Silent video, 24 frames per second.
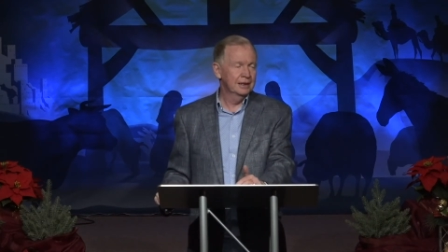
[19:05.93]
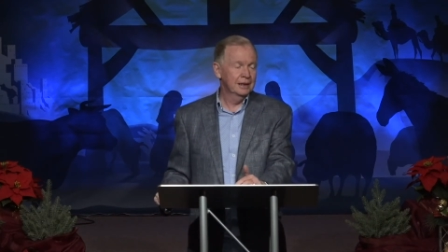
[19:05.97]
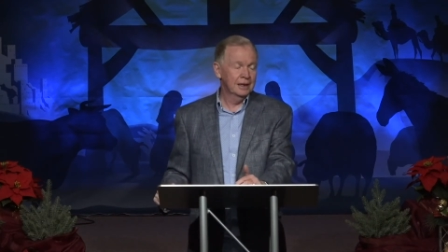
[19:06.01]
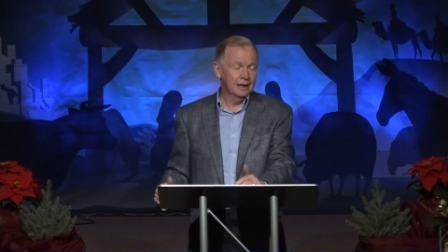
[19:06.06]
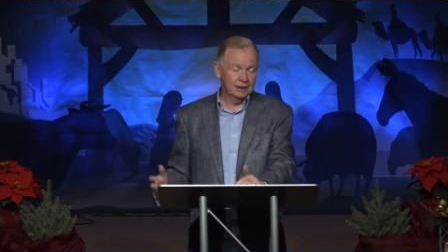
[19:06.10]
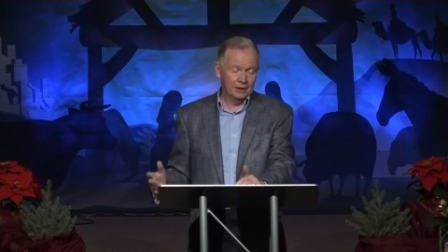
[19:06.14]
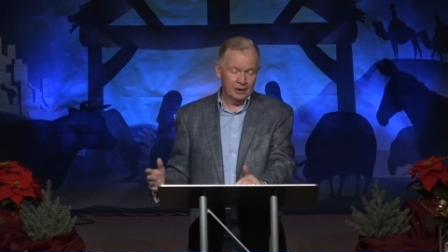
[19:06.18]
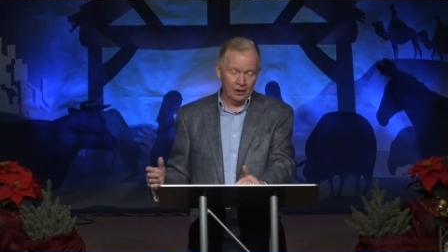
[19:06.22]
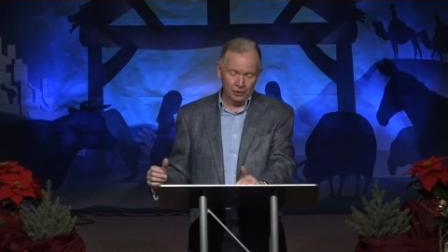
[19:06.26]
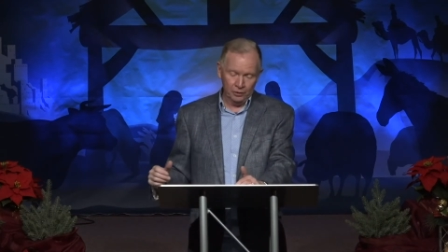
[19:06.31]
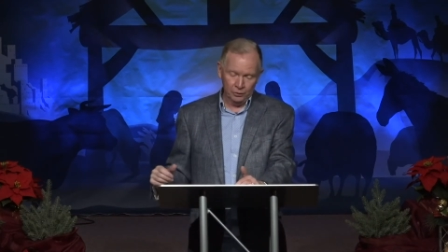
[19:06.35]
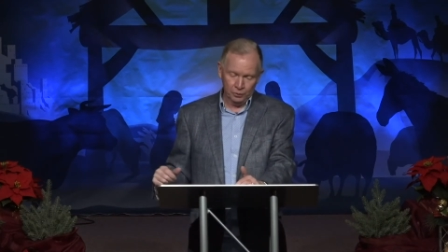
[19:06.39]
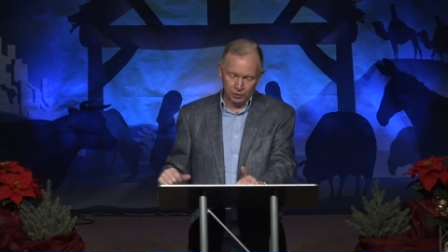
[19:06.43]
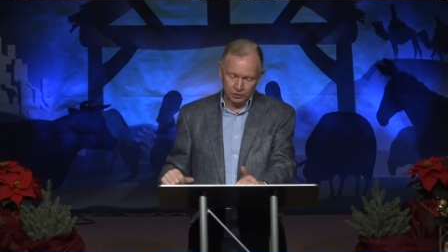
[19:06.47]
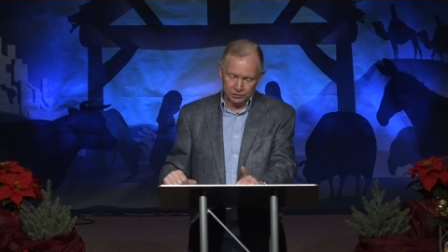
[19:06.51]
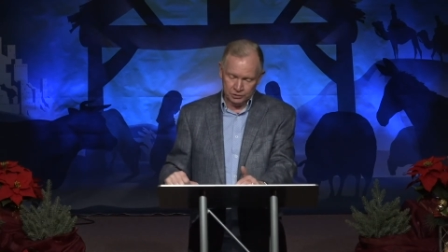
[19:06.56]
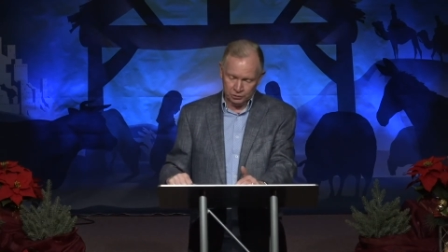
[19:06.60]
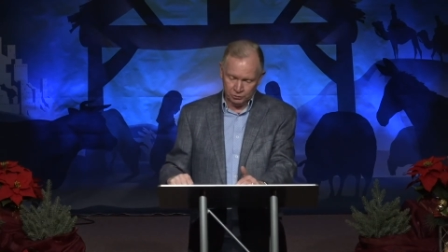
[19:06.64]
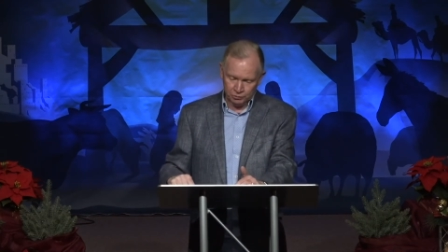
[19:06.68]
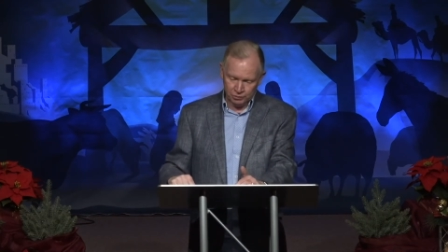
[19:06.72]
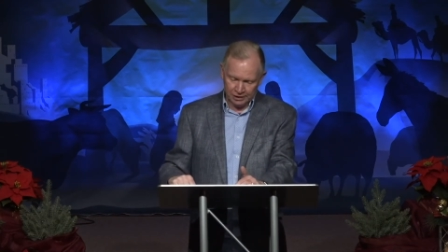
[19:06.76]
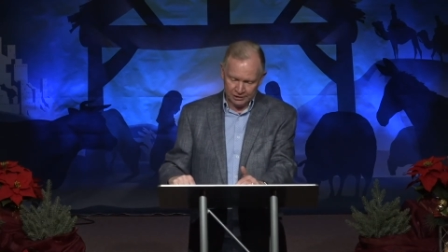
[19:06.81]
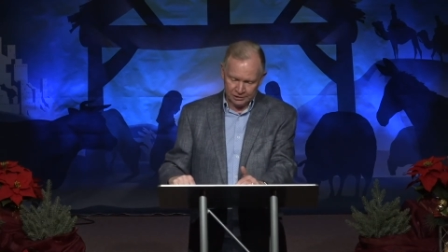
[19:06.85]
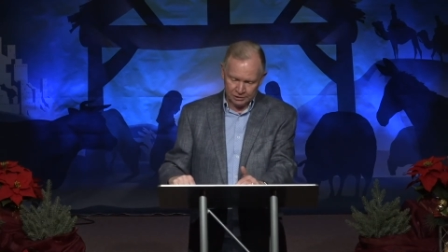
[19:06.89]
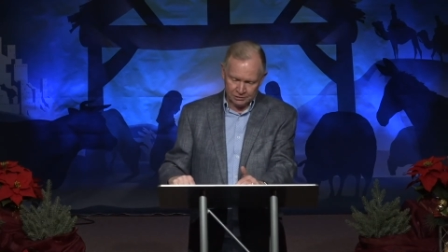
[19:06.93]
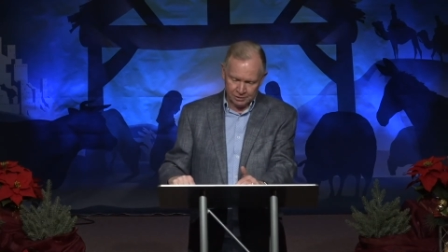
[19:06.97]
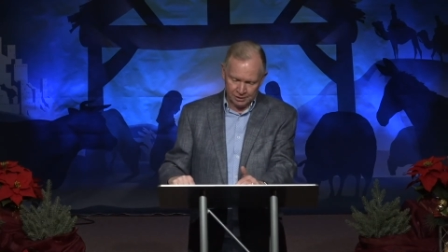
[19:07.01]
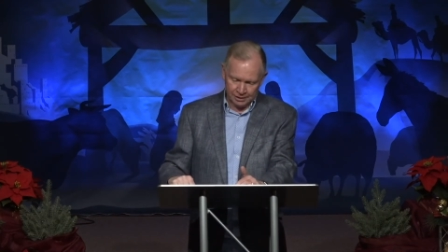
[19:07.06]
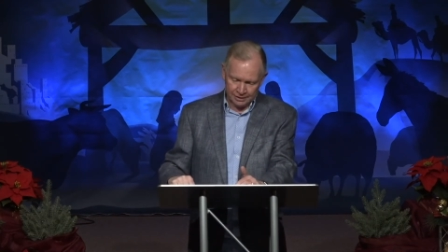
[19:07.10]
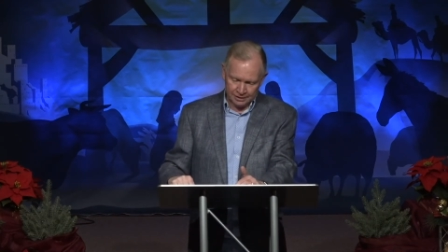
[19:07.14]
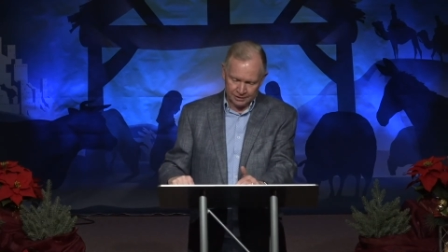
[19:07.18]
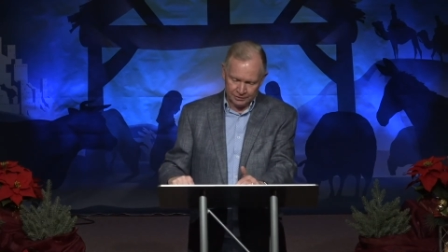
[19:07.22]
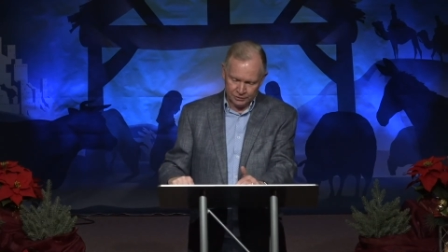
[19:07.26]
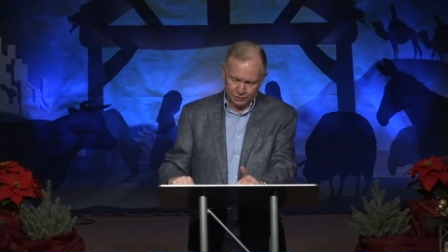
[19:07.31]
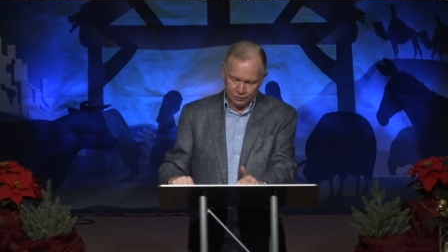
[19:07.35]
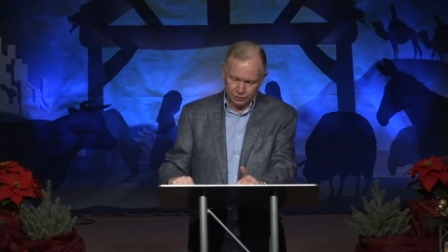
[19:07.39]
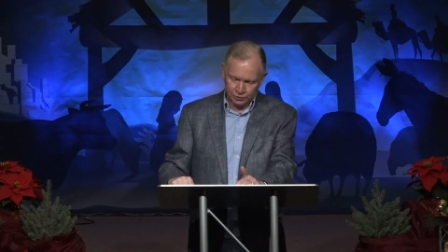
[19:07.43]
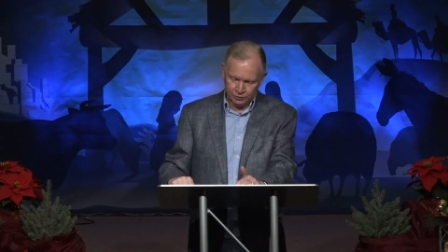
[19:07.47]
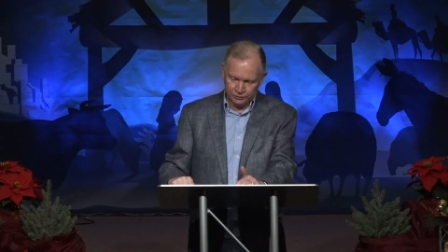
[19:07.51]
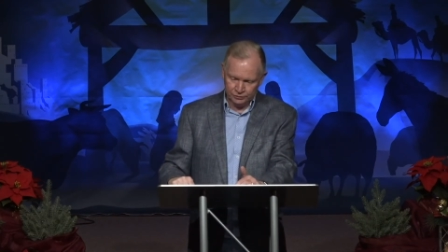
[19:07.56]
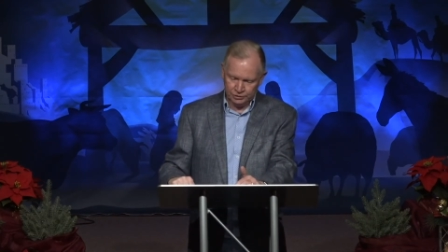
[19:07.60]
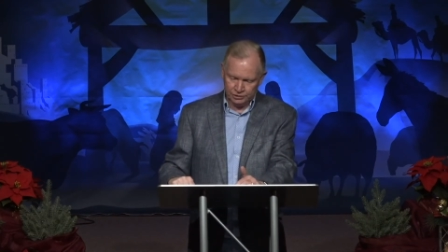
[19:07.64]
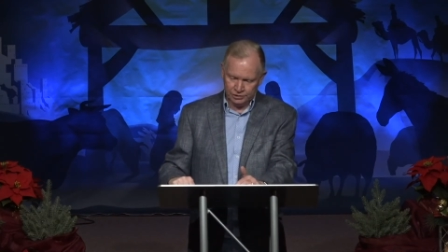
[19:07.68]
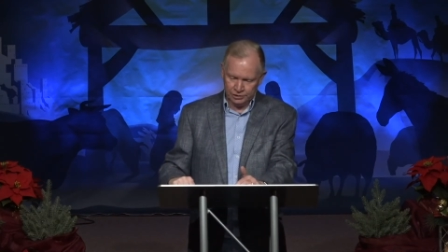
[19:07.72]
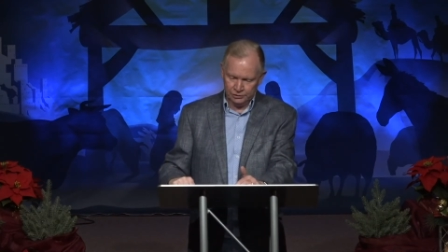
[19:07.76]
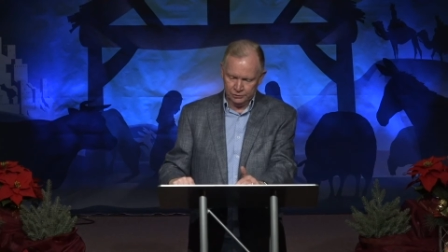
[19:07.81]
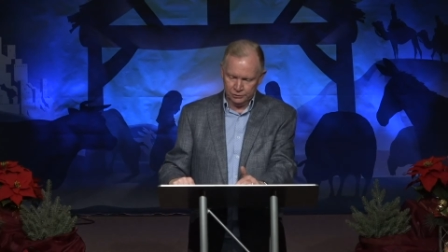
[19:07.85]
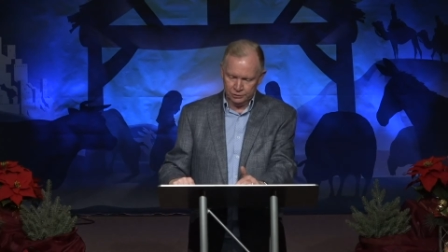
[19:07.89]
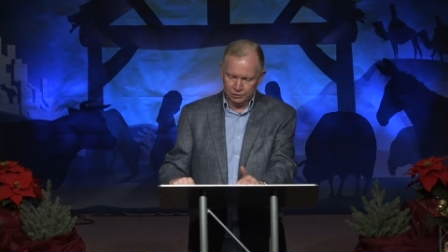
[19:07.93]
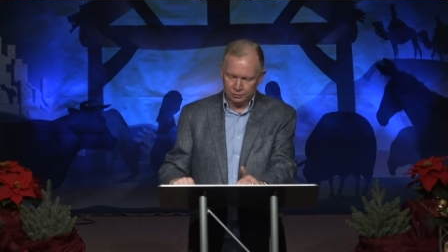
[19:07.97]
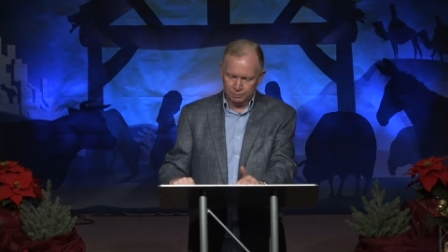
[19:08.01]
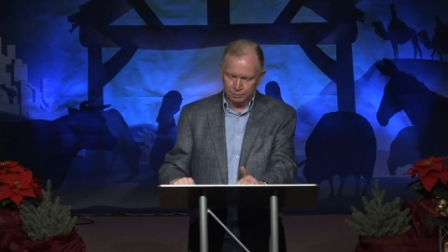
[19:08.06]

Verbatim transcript: In other words, a restaurant can serve generous